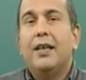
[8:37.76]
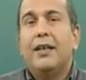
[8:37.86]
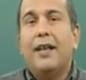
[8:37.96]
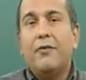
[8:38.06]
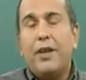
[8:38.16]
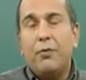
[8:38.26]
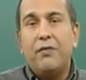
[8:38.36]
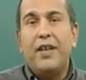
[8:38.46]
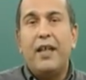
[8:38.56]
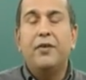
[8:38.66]
Now that
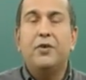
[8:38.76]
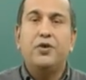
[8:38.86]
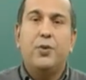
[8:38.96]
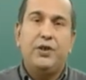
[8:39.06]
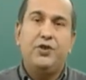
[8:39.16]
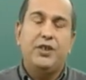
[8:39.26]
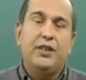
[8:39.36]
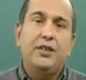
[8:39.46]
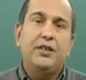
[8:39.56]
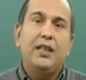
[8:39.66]
we've done those
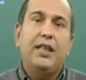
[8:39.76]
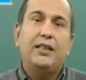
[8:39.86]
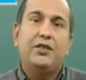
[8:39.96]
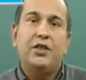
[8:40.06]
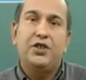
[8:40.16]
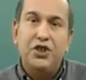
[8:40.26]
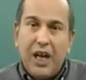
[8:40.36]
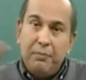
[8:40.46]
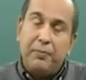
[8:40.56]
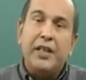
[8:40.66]
questions, let's
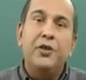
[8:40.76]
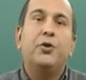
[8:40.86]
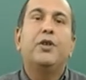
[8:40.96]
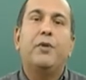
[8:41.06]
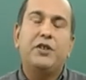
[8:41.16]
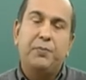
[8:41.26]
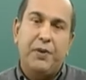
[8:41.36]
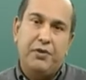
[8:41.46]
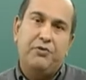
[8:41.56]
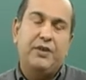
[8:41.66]
jump into the
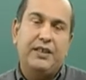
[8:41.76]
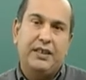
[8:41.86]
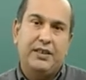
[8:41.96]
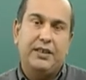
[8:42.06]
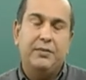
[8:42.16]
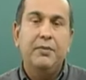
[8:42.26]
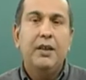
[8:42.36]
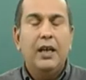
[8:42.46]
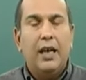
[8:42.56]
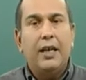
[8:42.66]
respiratory system
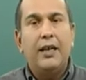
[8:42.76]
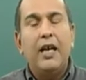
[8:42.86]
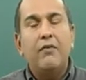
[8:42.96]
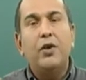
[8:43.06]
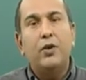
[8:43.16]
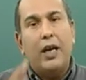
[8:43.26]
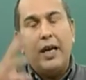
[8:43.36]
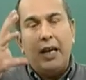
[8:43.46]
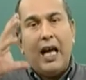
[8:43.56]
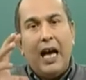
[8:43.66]
and have a look
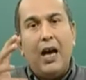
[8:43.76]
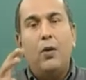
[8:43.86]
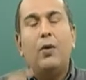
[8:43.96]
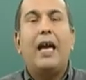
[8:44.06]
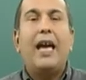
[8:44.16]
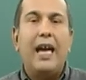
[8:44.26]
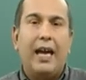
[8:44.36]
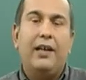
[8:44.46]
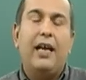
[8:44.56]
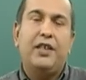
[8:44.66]
at how
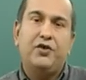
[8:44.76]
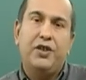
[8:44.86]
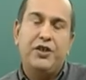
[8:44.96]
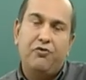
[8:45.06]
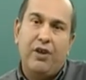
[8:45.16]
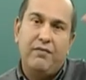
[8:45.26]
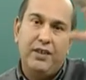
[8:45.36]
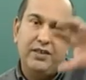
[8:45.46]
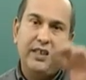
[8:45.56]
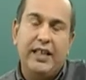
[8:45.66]
air actually
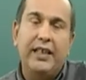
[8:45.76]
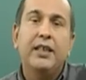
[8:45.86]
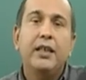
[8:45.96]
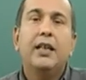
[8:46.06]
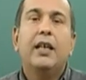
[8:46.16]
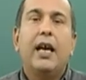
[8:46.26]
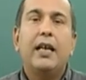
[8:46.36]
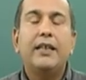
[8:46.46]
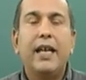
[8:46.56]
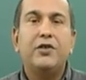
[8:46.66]
travels in
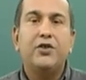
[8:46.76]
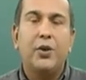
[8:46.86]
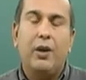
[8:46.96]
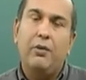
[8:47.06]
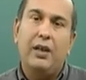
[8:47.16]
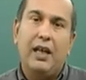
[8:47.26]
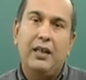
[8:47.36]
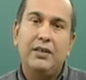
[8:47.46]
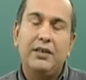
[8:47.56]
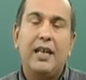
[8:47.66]
and gets to our
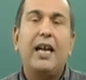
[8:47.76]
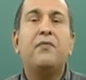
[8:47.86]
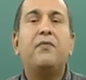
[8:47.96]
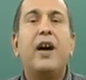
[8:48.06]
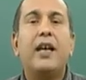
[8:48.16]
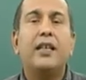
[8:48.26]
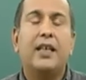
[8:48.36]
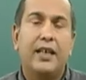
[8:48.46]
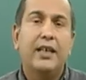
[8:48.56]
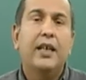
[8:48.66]
lungs and
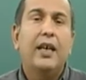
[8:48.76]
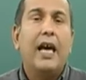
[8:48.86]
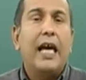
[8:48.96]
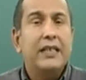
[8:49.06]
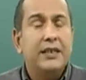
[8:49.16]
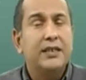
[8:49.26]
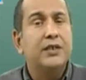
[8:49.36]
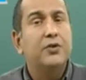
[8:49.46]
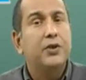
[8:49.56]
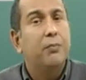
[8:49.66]
finally enters
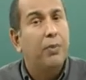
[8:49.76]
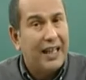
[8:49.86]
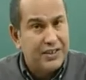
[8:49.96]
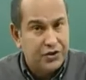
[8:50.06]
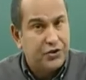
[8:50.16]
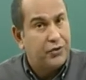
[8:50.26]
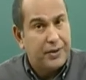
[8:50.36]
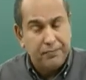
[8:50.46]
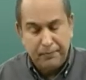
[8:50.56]
into the bloodstream.